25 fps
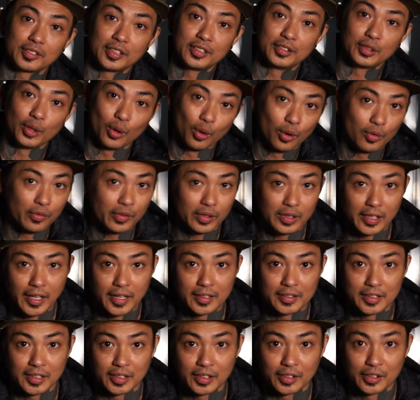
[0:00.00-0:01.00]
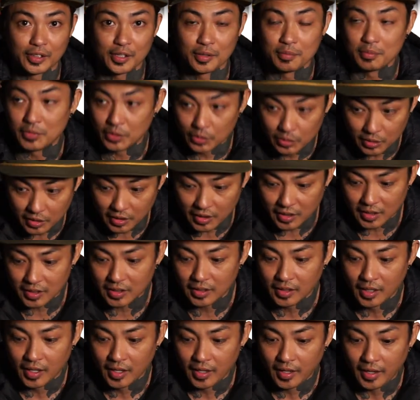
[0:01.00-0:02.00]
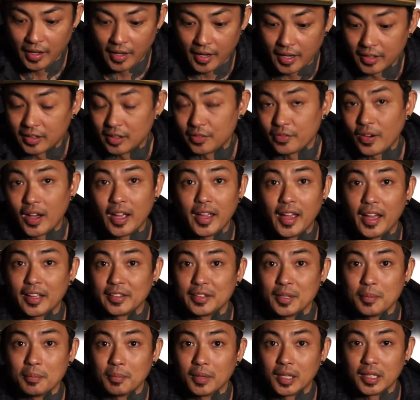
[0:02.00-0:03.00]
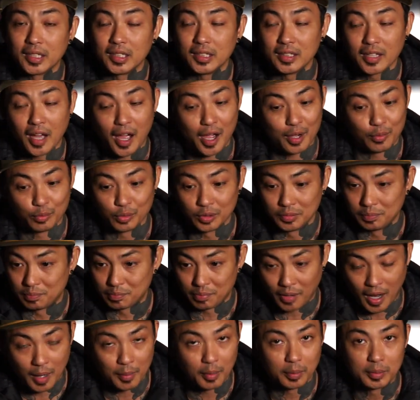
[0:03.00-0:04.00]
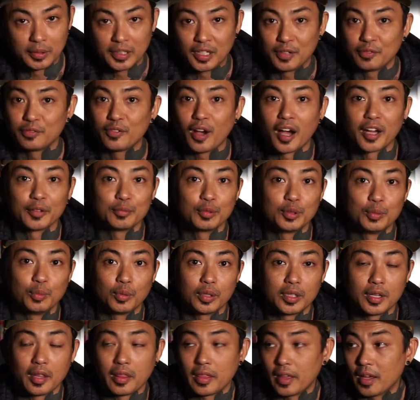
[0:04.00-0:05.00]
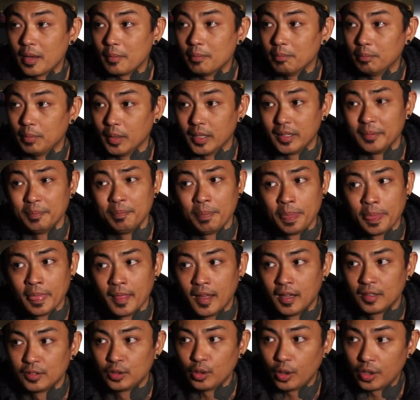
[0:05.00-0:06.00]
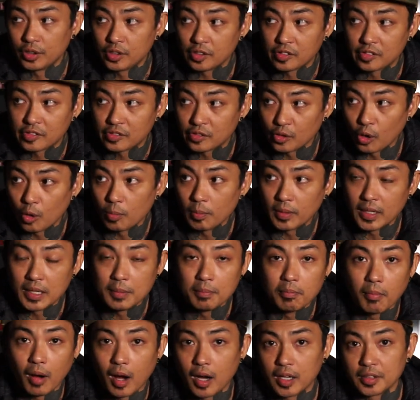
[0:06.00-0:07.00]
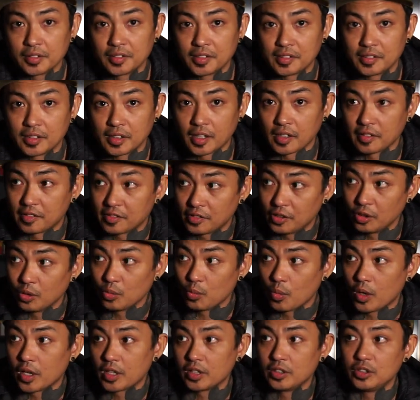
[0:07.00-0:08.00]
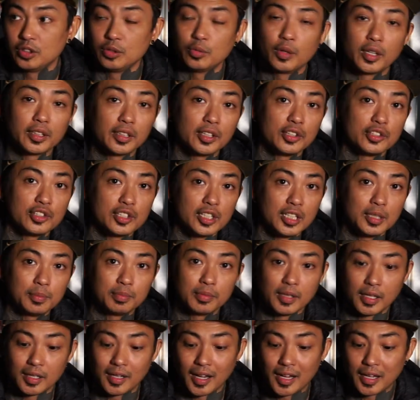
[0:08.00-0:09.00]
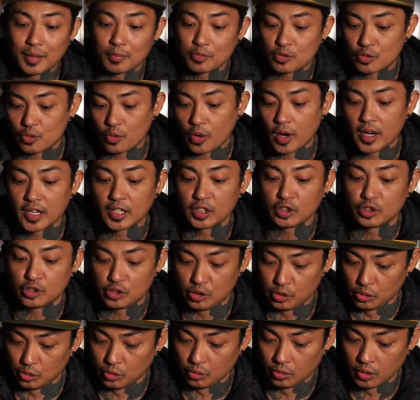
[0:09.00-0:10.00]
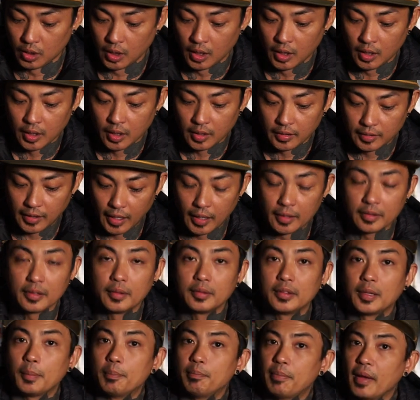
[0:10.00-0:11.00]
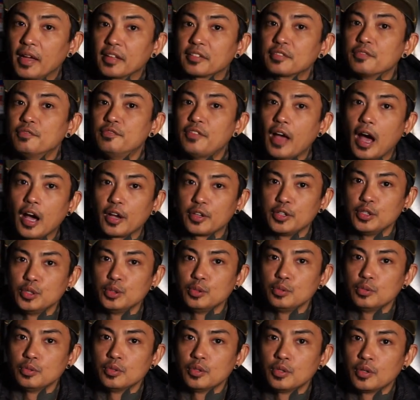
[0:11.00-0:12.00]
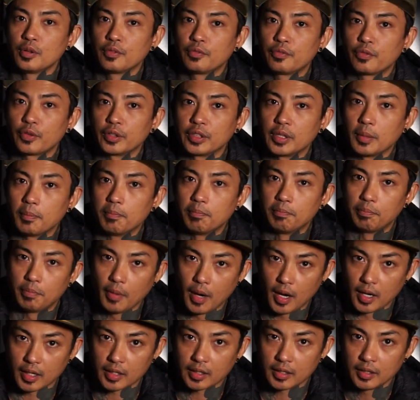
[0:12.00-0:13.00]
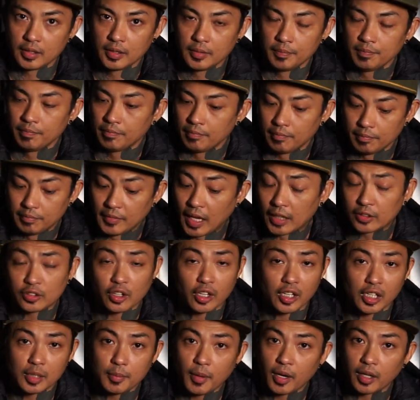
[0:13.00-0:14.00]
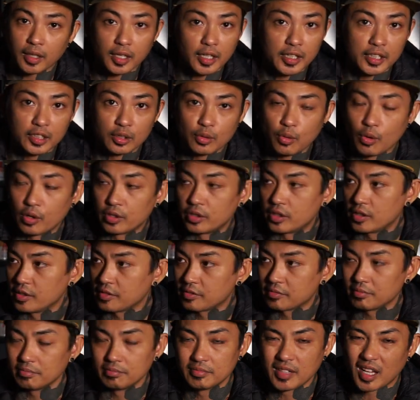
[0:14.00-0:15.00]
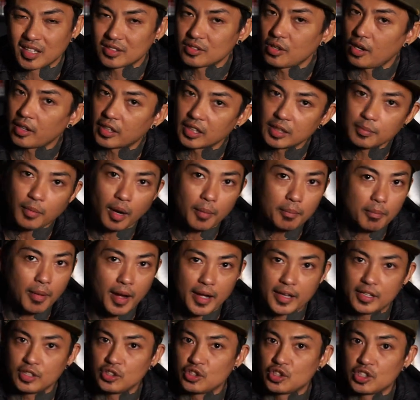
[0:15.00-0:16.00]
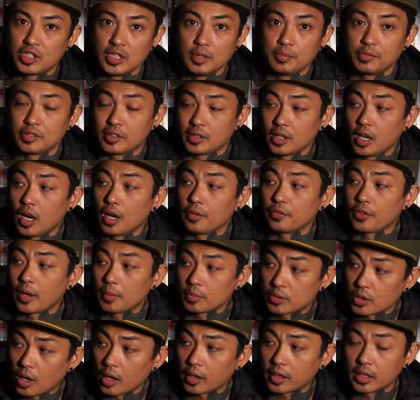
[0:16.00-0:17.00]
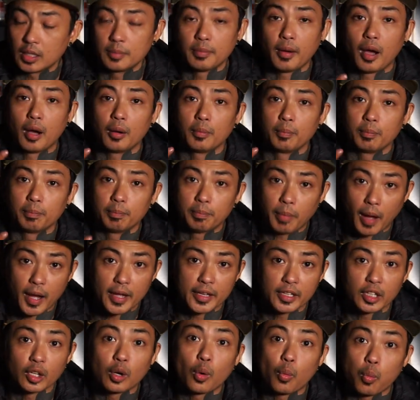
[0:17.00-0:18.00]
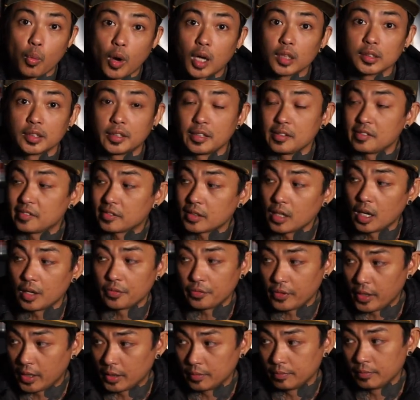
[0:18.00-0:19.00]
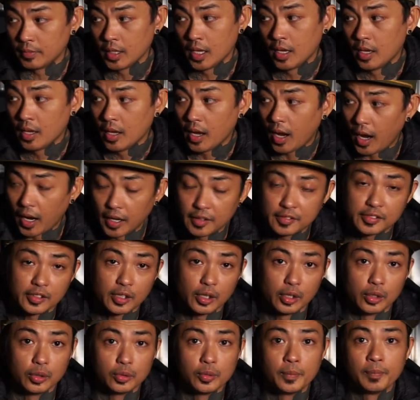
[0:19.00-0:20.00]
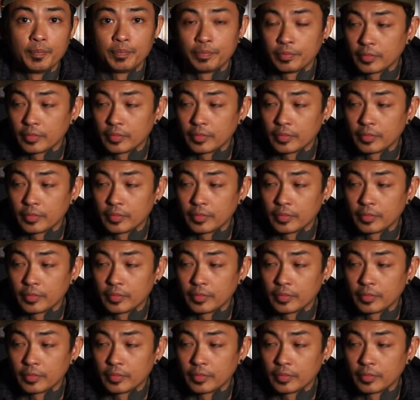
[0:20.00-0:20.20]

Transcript: in the overlanding community and if I had the money, I would probably have gone with one of them. But there are just so many mods that I still want to do on the Jeep that I am trying to get the best value for the buck. Not talking about cutting corners, not talking about buying cheap stuff. I'm talking about buying quality stuff. And Iceco,